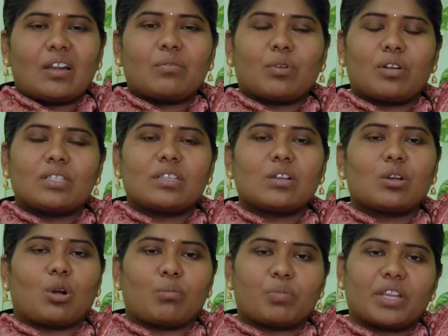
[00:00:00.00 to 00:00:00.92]
And what is the
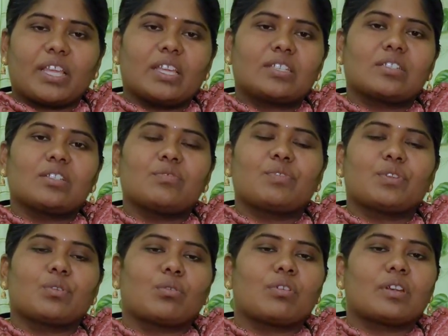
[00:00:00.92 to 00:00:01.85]
complication
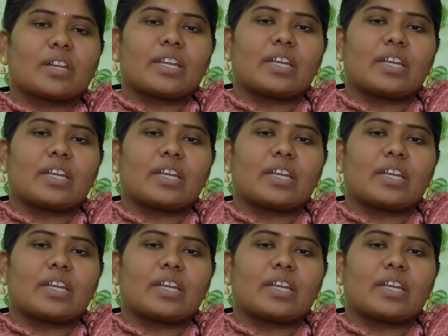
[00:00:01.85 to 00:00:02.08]
if you don't